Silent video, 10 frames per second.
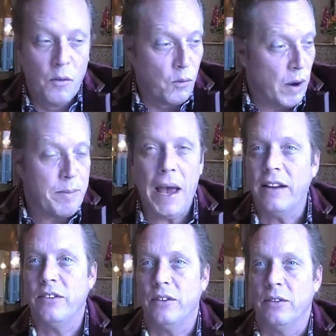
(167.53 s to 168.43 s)

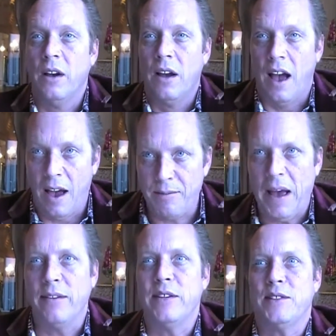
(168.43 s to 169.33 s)
I
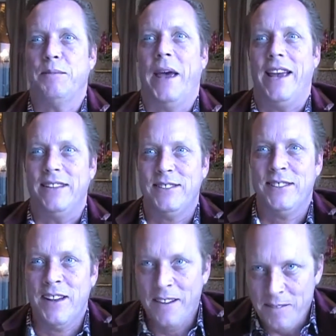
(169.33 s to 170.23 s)
found this
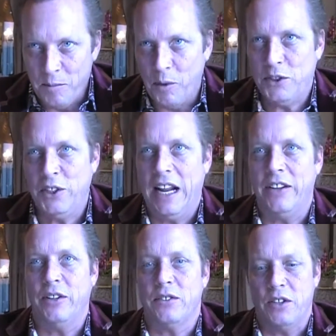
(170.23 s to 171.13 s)
space, what should I
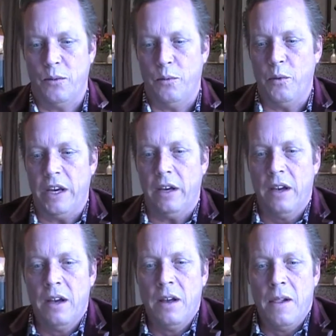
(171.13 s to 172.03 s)
do? So we
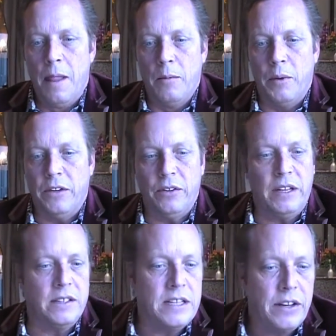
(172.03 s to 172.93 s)
do
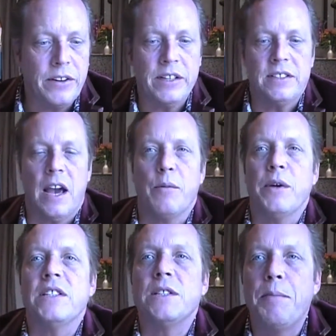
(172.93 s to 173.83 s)
the interior design.
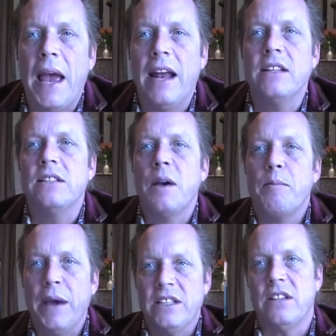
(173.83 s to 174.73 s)
We spend
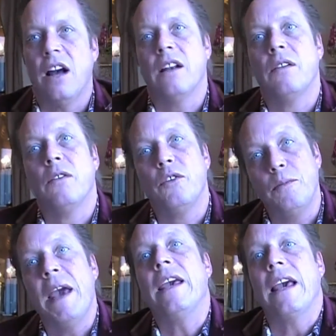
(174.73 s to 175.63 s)
based on you
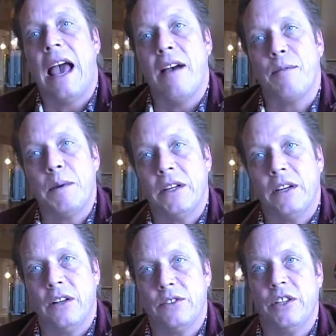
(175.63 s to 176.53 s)
making
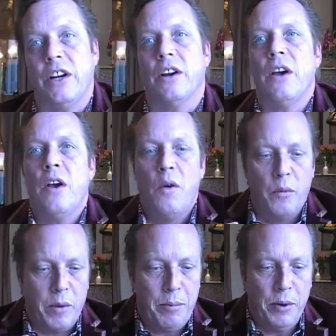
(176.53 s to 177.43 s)
$500,000 a year.
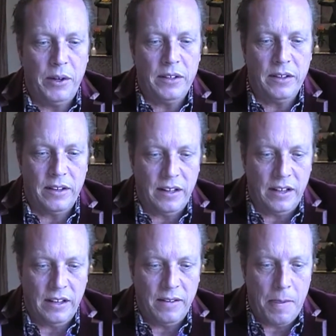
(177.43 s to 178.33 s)
We put
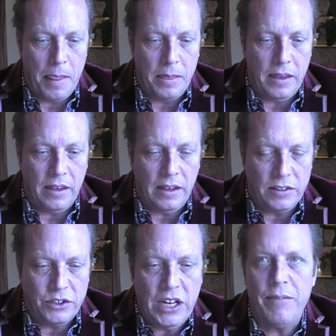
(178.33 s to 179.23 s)
the
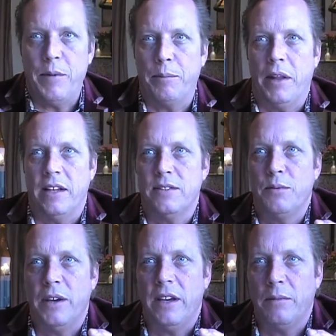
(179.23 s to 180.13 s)
chef in place.
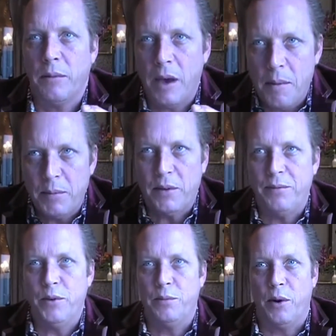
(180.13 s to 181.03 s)
We come up with a
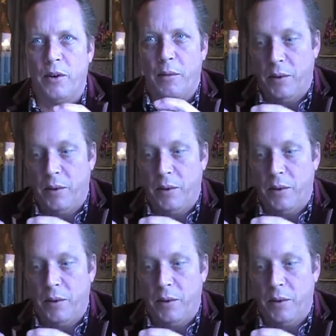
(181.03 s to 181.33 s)
food program.